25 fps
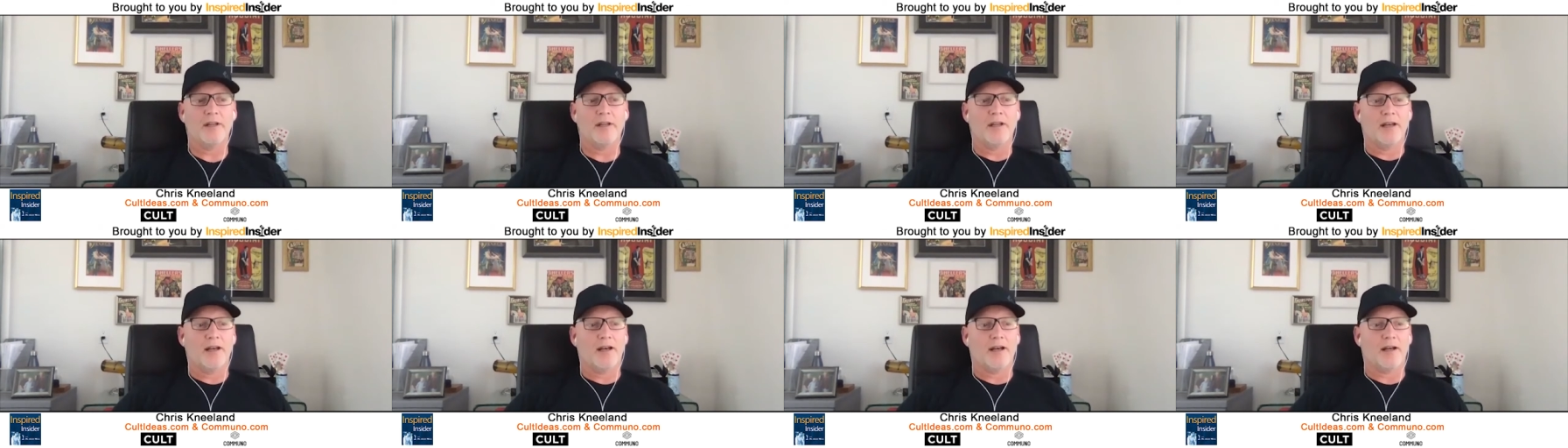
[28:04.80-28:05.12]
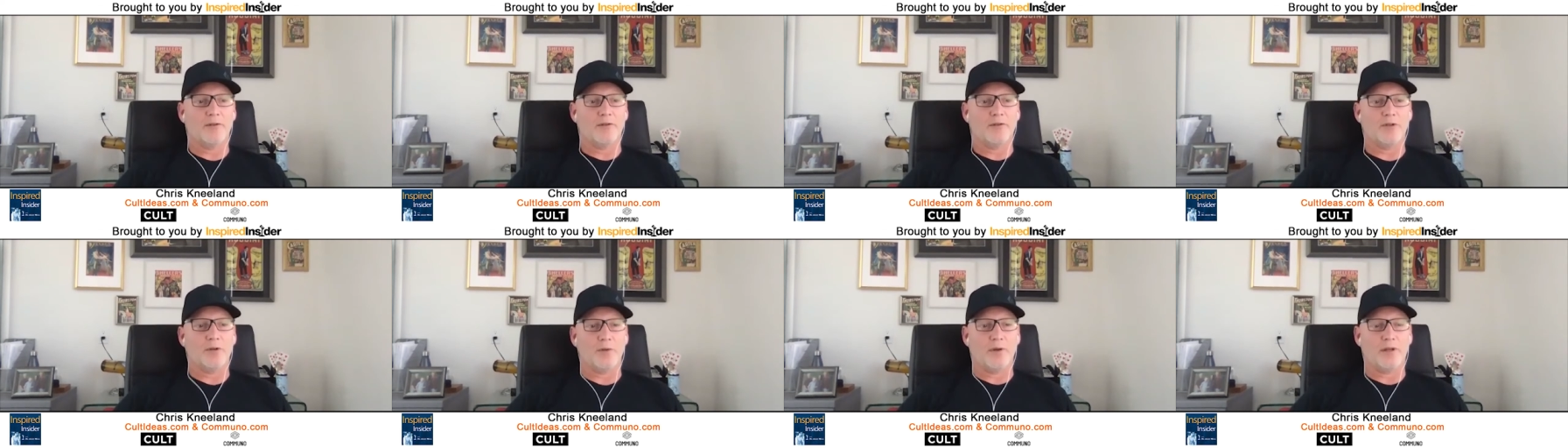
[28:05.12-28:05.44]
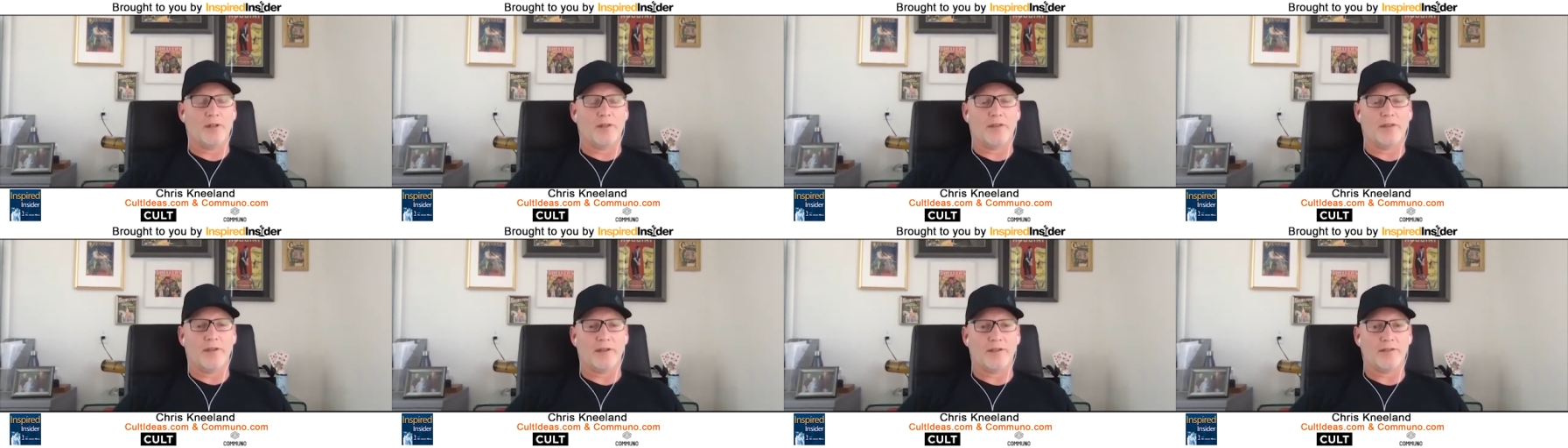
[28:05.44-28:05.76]
and
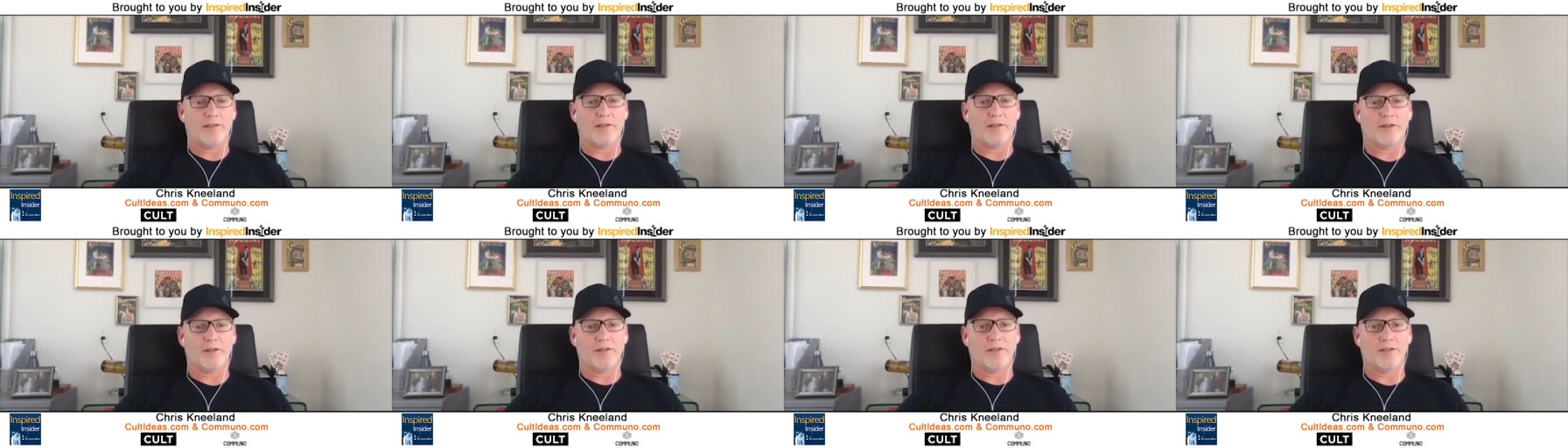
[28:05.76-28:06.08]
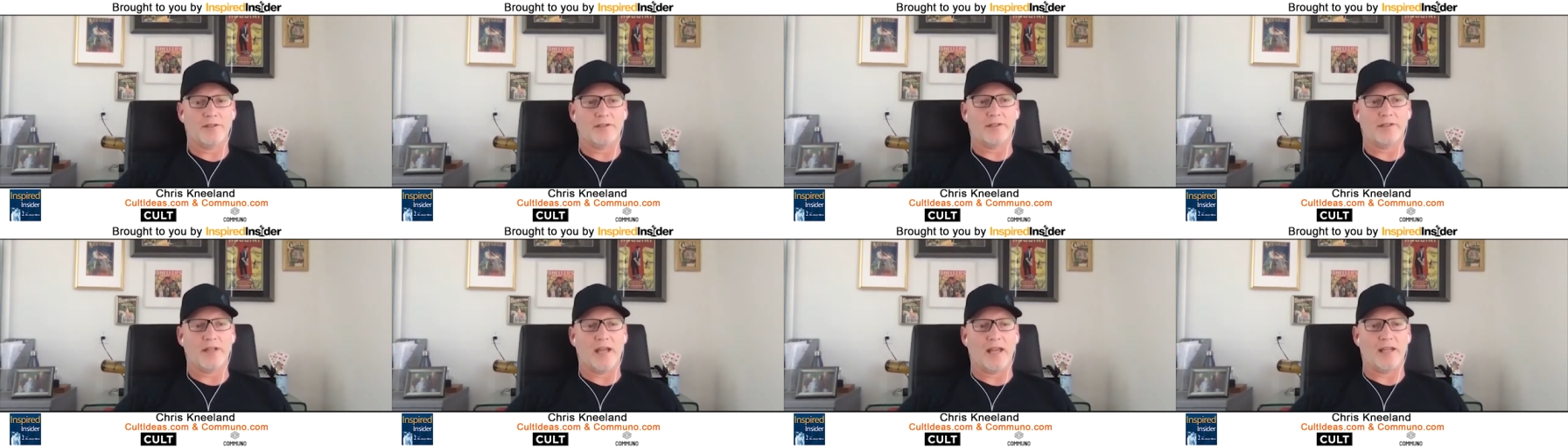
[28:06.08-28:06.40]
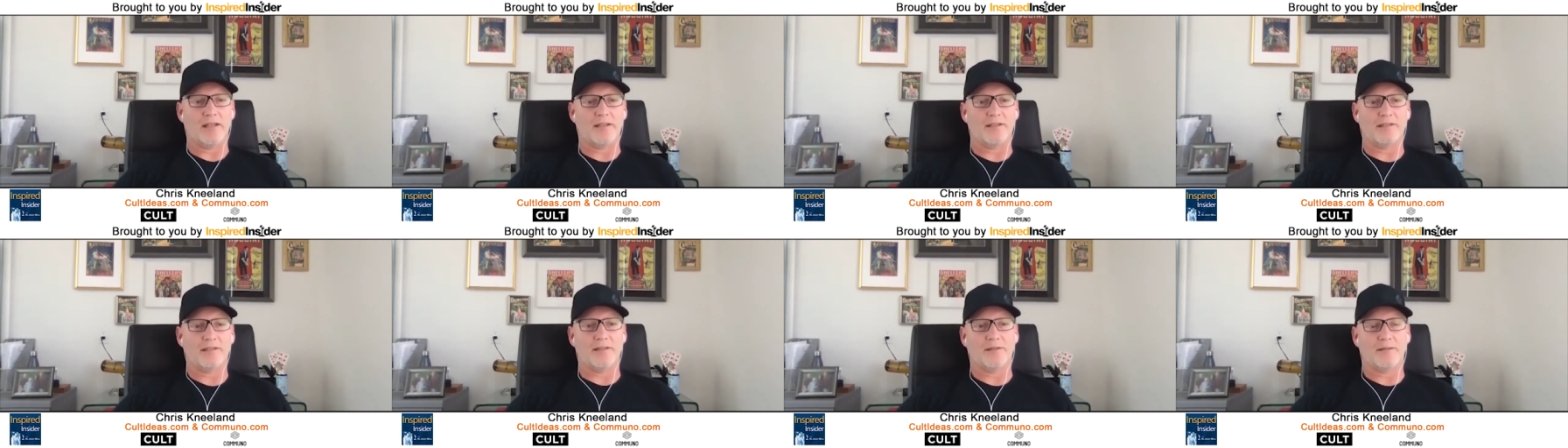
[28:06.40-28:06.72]
doing things here in the
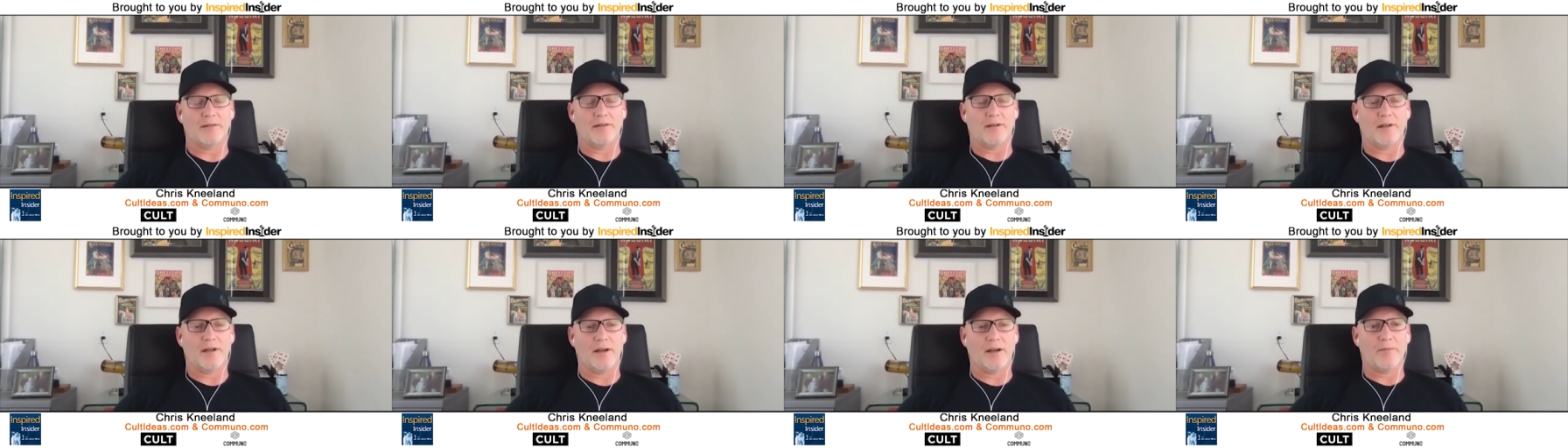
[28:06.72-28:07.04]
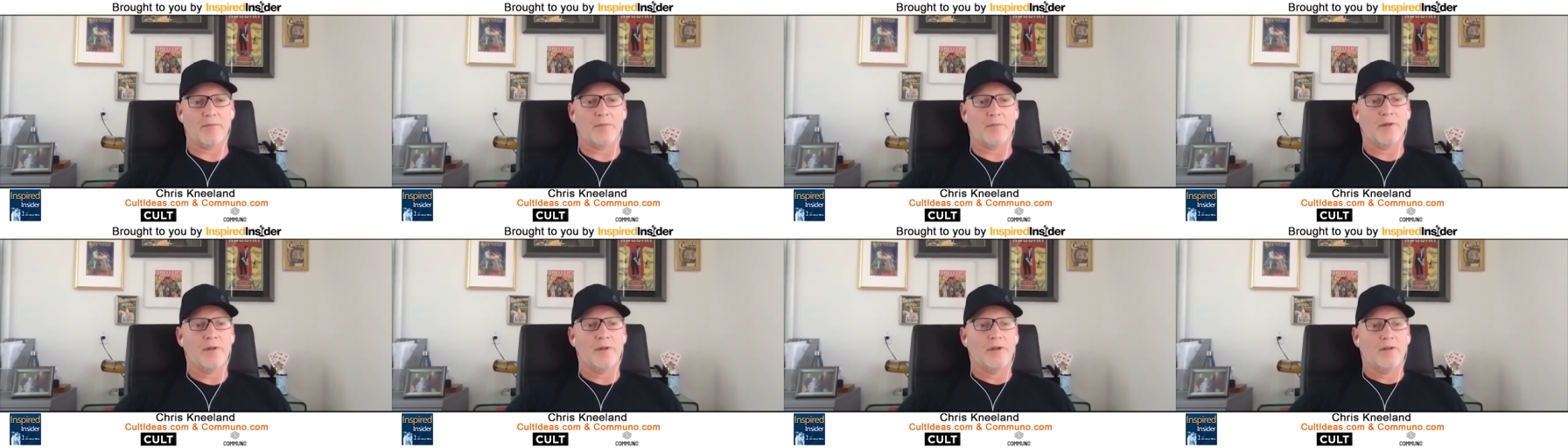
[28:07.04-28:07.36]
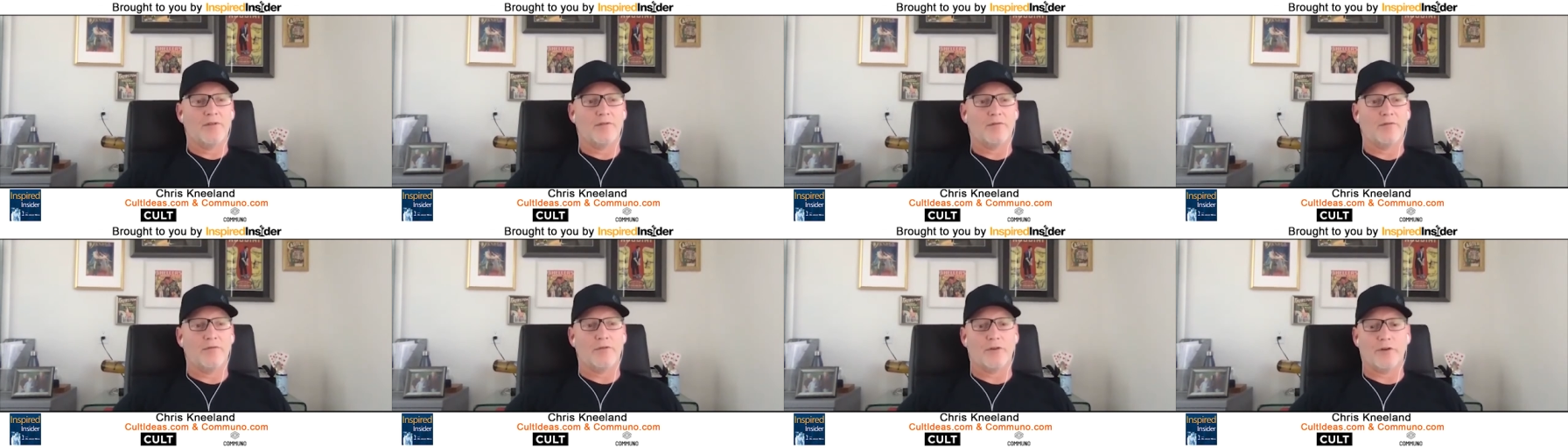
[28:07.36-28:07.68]
States, and
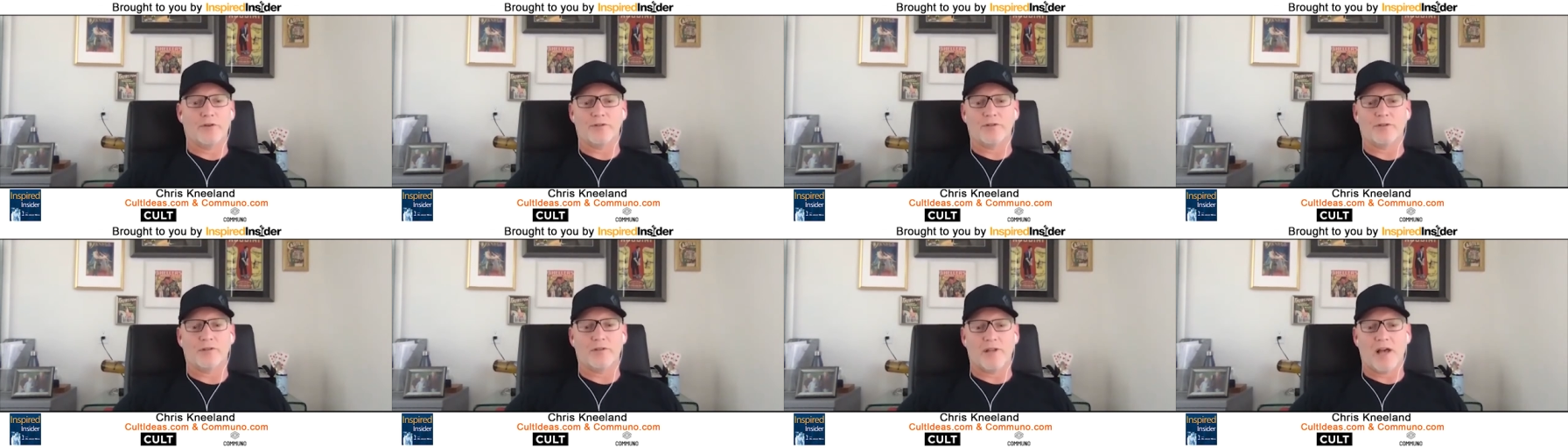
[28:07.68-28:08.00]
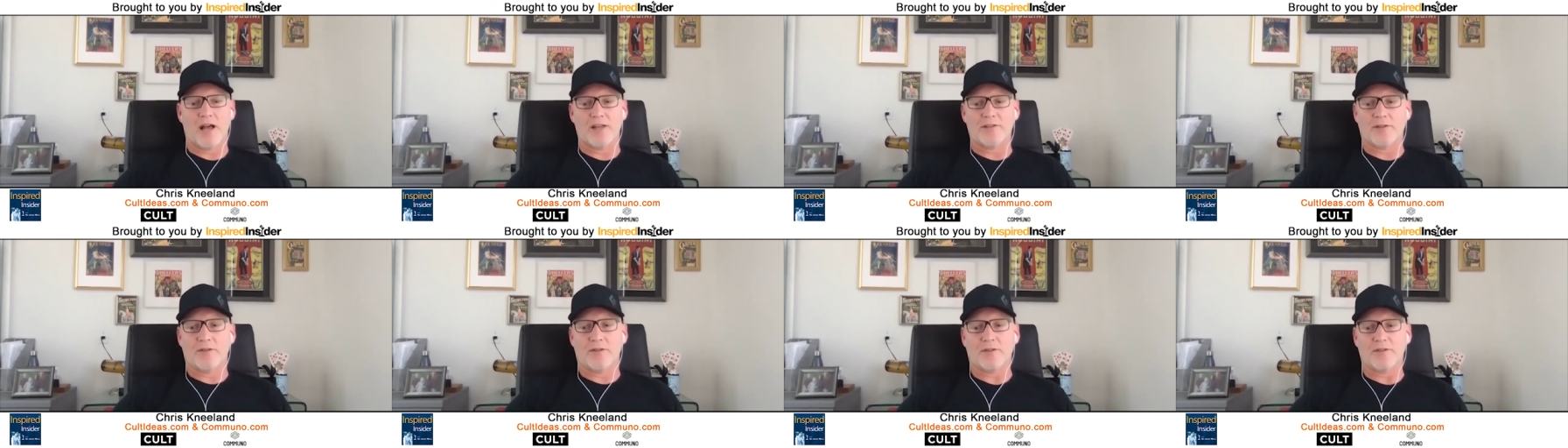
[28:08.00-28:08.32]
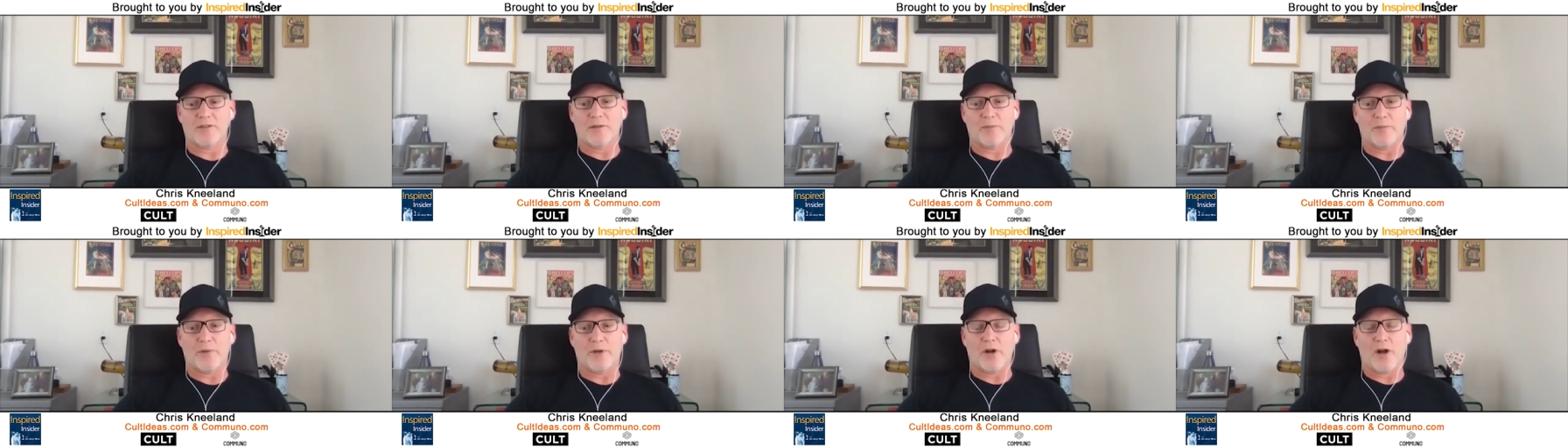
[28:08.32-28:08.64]
versus lots of things
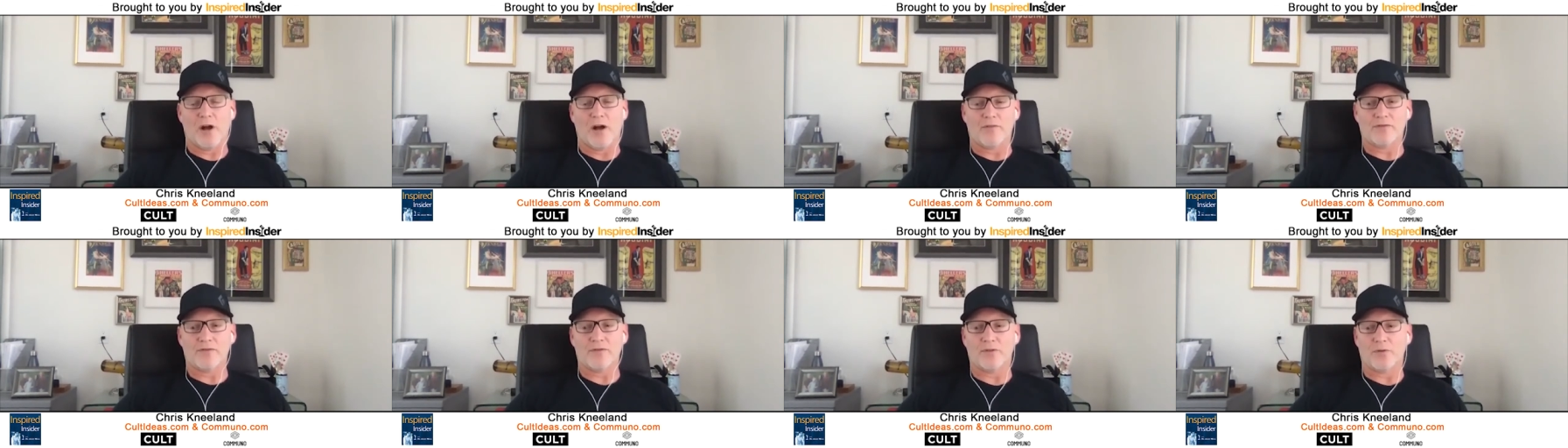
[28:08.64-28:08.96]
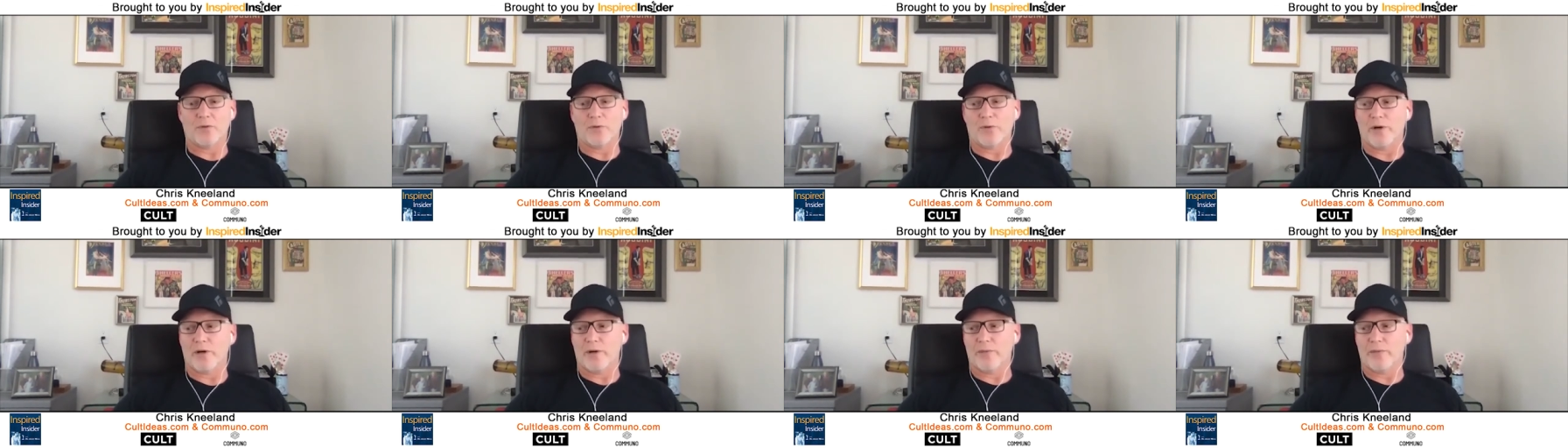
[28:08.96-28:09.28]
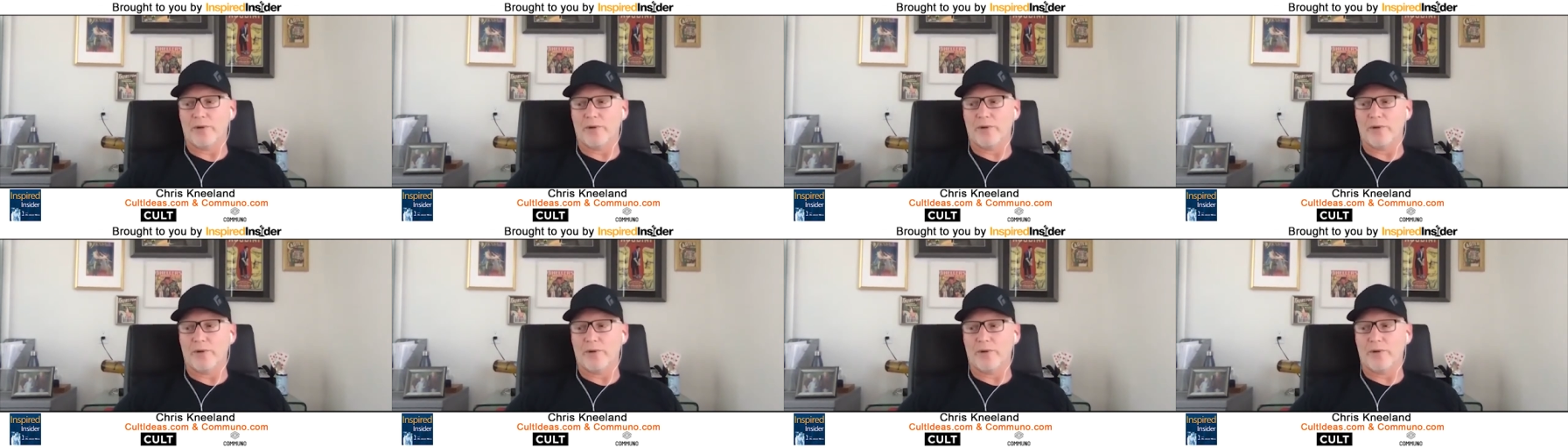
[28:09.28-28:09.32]
that have been offshored.